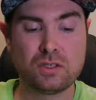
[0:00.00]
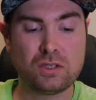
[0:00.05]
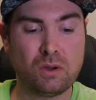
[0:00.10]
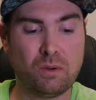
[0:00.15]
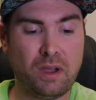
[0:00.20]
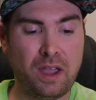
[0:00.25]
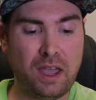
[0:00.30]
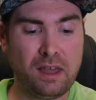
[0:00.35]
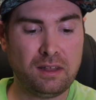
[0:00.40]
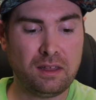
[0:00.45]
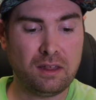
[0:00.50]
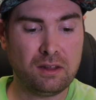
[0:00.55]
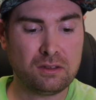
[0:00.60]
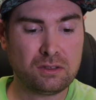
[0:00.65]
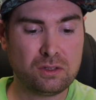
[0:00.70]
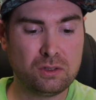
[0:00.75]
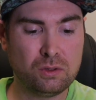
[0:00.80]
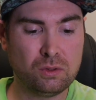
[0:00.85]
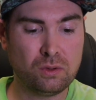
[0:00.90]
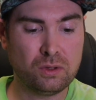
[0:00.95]
So LL
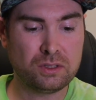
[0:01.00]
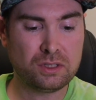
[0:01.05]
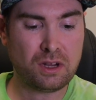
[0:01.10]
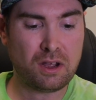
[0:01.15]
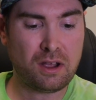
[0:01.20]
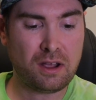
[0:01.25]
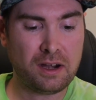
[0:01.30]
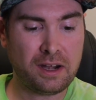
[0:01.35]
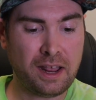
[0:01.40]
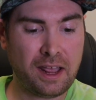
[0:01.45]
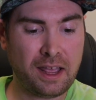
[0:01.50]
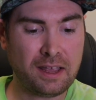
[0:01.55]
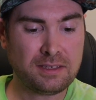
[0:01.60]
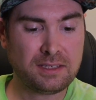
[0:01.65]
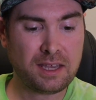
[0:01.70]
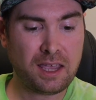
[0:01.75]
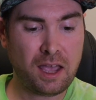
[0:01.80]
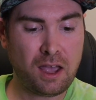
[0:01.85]
Cool Dawn asks,